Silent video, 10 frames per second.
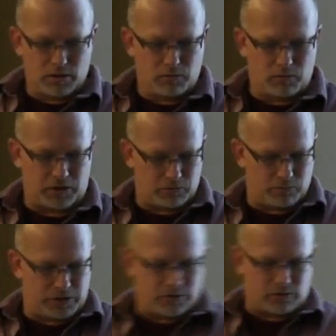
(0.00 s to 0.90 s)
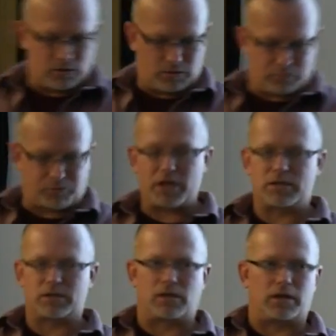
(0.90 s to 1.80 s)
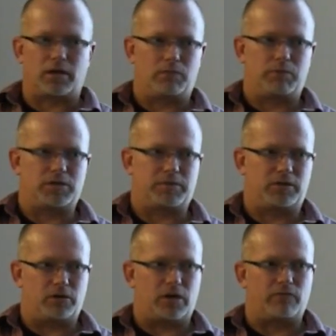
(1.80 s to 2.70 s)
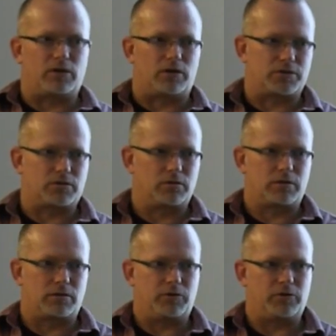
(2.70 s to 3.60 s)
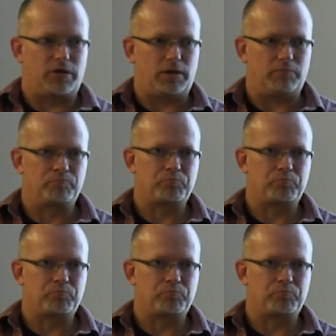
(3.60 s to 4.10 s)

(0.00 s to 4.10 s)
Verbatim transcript: When, you, when you're a project like CakePHP and you have a large community,